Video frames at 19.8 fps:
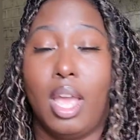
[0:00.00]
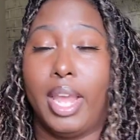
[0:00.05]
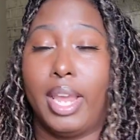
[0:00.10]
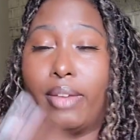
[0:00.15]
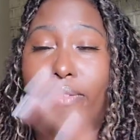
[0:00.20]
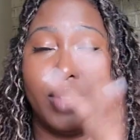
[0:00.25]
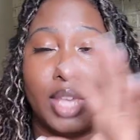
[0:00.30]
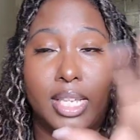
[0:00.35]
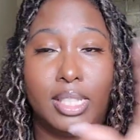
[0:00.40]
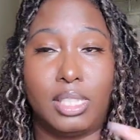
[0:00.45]

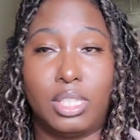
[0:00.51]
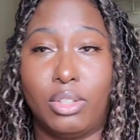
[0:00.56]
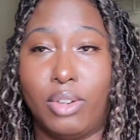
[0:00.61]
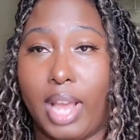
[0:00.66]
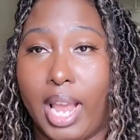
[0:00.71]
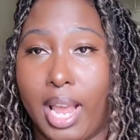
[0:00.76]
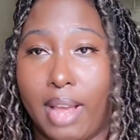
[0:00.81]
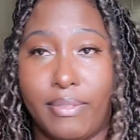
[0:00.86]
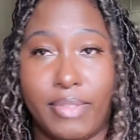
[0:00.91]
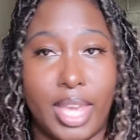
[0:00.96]
If they still
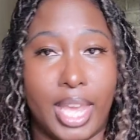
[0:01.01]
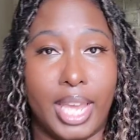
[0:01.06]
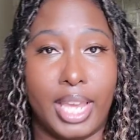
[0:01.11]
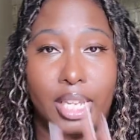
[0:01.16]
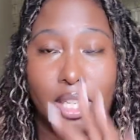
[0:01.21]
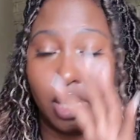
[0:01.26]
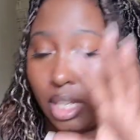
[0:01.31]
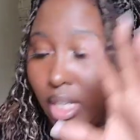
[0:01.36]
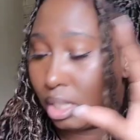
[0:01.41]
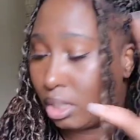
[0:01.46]
have
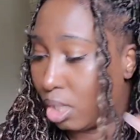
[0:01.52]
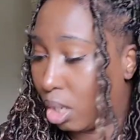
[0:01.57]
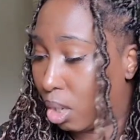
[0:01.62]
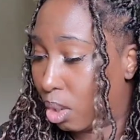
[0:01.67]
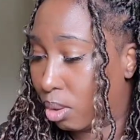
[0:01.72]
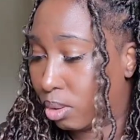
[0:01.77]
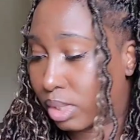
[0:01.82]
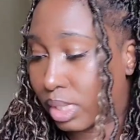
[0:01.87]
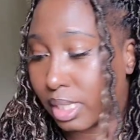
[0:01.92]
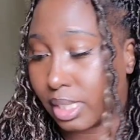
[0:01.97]
that, get
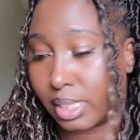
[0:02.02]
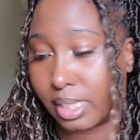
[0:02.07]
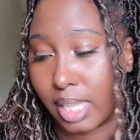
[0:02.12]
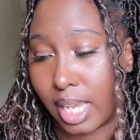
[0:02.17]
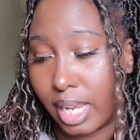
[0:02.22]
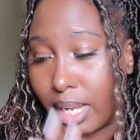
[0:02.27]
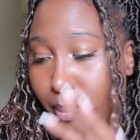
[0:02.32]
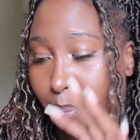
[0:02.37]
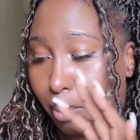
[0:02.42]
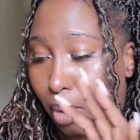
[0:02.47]
those because
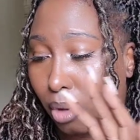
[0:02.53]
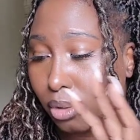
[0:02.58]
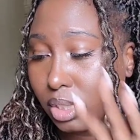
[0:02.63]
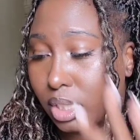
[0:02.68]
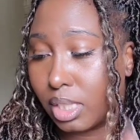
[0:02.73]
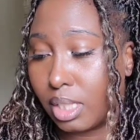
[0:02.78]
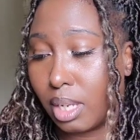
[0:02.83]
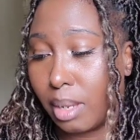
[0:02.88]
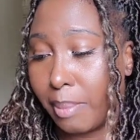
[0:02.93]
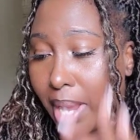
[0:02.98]
they most
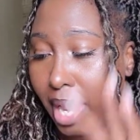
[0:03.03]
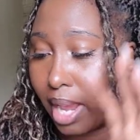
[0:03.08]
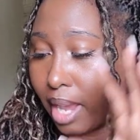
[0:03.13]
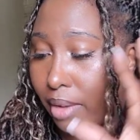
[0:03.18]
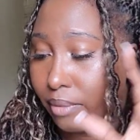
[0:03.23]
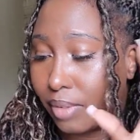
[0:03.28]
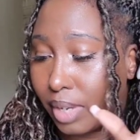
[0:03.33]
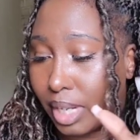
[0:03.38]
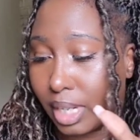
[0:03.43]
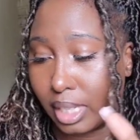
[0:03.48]
of them
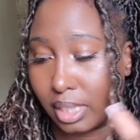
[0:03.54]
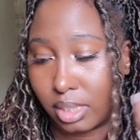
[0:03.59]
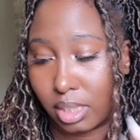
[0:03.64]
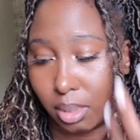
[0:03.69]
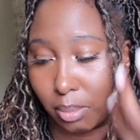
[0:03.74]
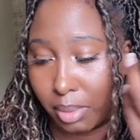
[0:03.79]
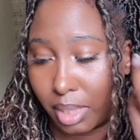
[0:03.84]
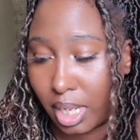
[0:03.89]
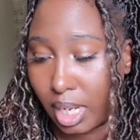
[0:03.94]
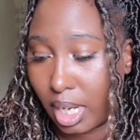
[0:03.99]
have a,
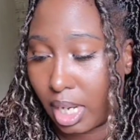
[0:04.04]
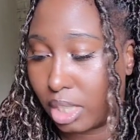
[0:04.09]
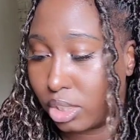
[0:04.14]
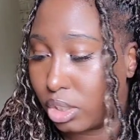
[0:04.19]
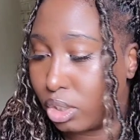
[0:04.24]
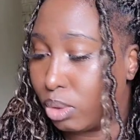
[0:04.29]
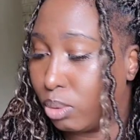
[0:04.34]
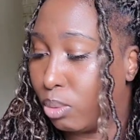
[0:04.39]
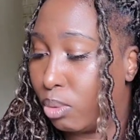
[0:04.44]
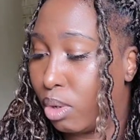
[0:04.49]
some
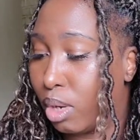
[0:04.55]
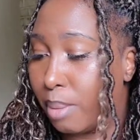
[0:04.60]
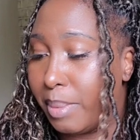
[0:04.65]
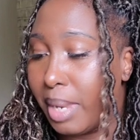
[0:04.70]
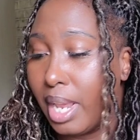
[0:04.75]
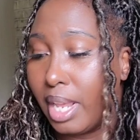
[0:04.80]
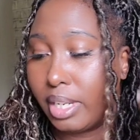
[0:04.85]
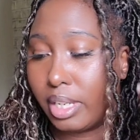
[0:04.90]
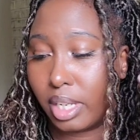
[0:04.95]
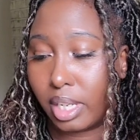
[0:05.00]
kink to
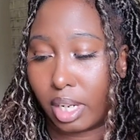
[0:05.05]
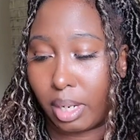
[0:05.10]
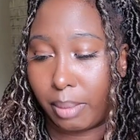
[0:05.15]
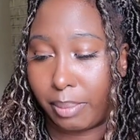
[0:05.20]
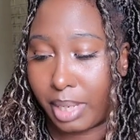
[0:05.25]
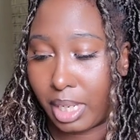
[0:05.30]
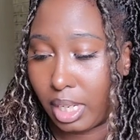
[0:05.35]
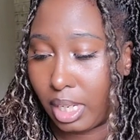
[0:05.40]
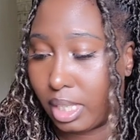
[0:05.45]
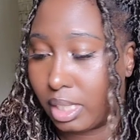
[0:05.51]
them. They're going to
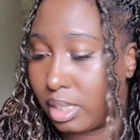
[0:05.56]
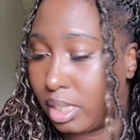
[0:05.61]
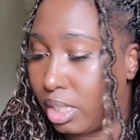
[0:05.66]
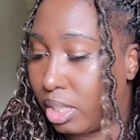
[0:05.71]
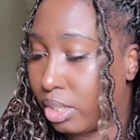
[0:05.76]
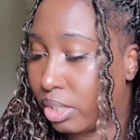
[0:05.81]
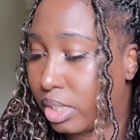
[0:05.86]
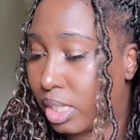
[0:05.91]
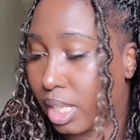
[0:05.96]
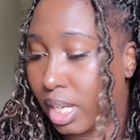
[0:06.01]
be
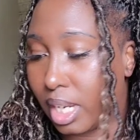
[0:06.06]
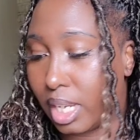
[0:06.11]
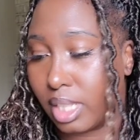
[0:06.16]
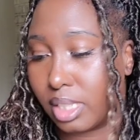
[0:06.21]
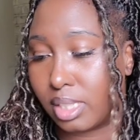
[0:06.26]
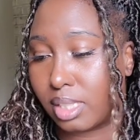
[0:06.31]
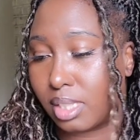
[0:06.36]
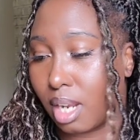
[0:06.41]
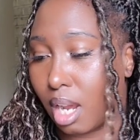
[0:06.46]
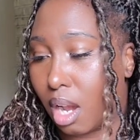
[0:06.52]
easier to
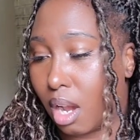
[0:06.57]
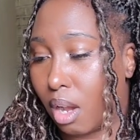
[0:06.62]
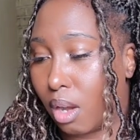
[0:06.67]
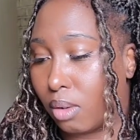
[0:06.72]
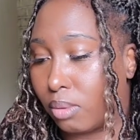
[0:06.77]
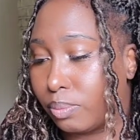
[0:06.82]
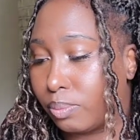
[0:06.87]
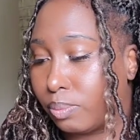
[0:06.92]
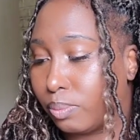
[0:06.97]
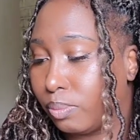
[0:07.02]

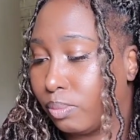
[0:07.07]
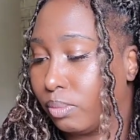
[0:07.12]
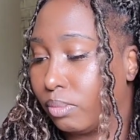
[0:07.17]
install.